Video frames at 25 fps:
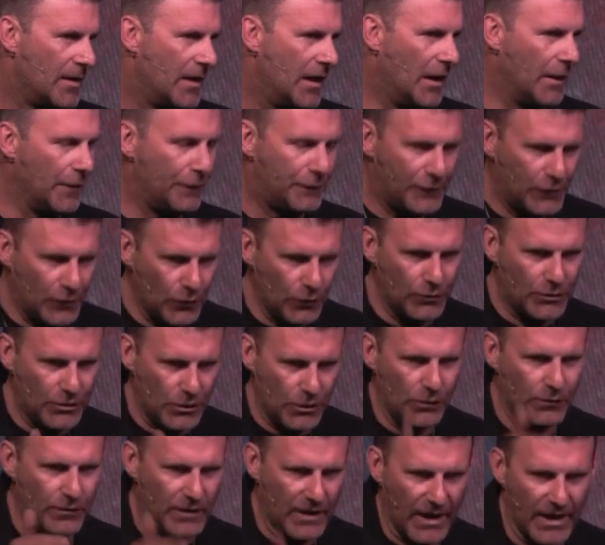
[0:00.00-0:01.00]
If you
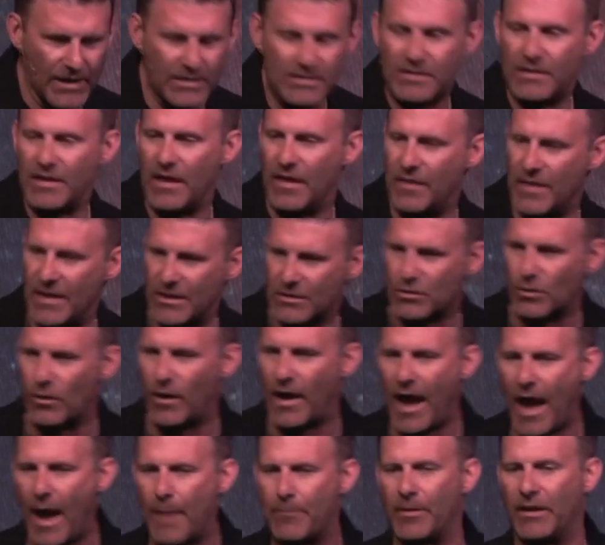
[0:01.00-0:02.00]
do this, then this will
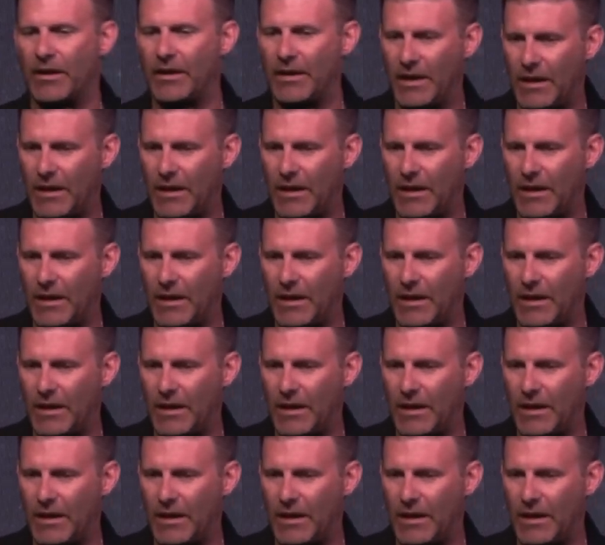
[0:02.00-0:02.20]
happen.